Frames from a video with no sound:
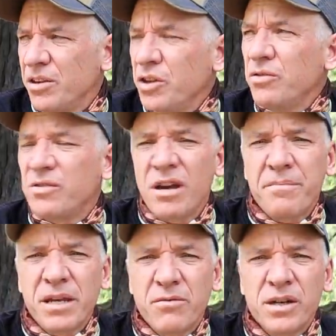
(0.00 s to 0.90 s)
knew
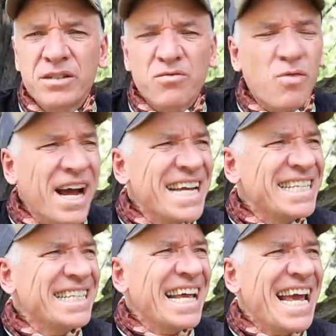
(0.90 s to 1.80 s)
something wasn't right
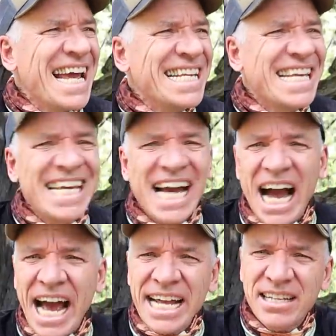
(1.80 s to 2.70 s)
and he
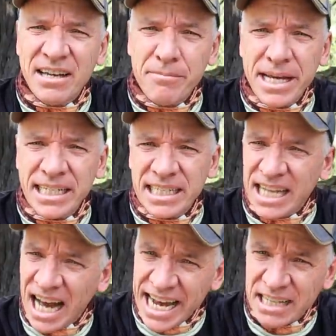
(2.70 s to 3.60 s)
hiked, immediately
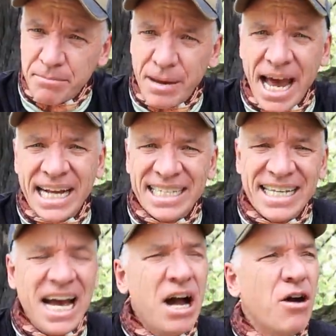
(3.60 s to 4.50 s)
hiked back
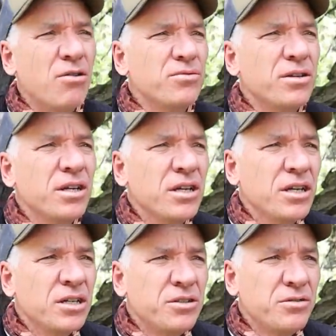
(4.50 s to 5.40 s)
down
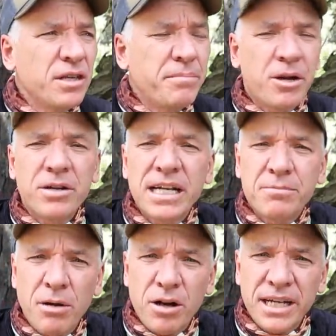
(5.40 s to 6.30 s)
to the Paradise
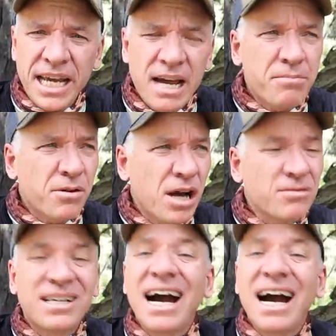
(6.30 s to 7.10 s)
Park campground,